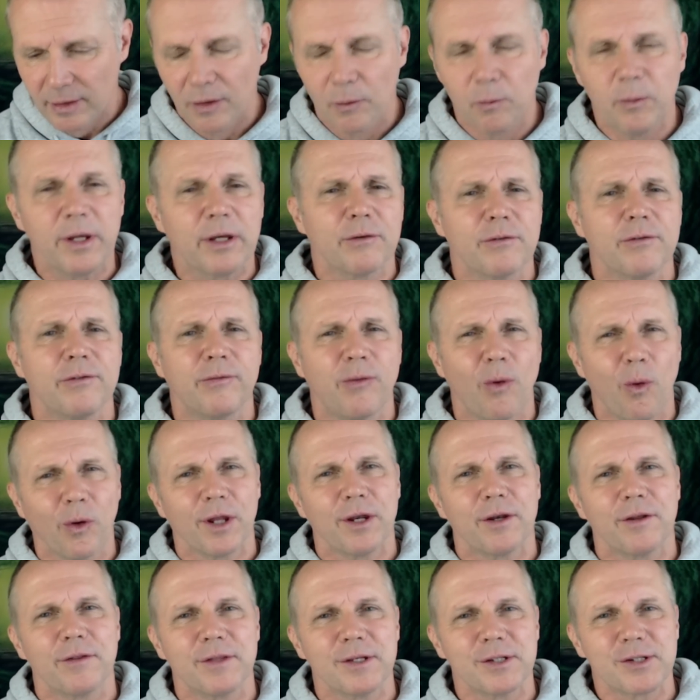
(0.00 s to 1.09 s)
we can fall
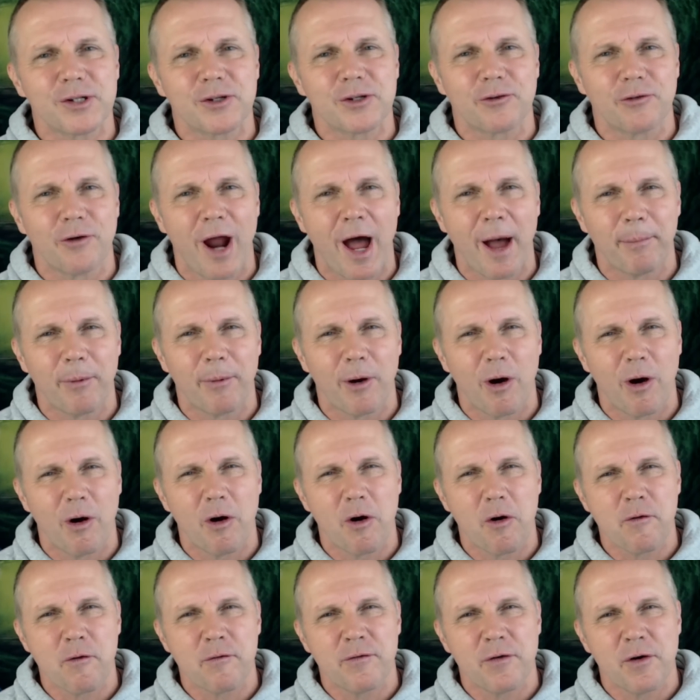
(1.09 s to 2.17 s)
into this trap
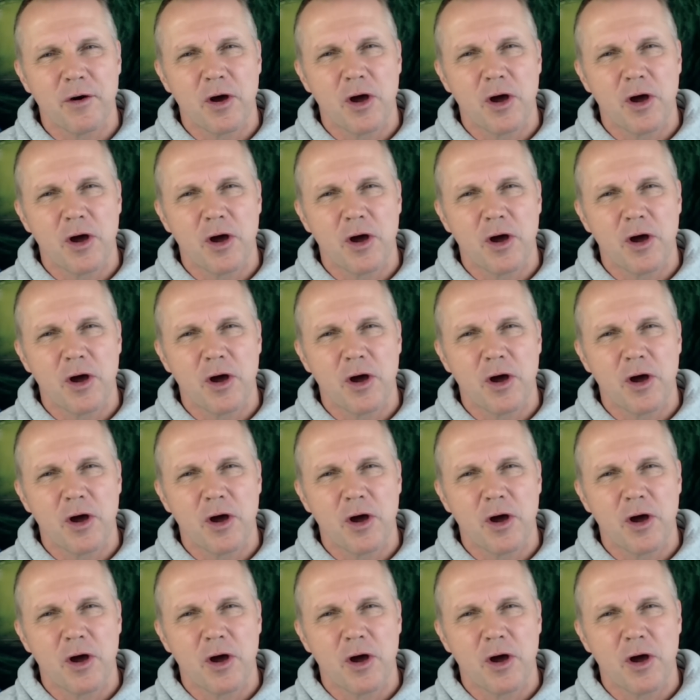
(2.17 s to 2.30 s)
of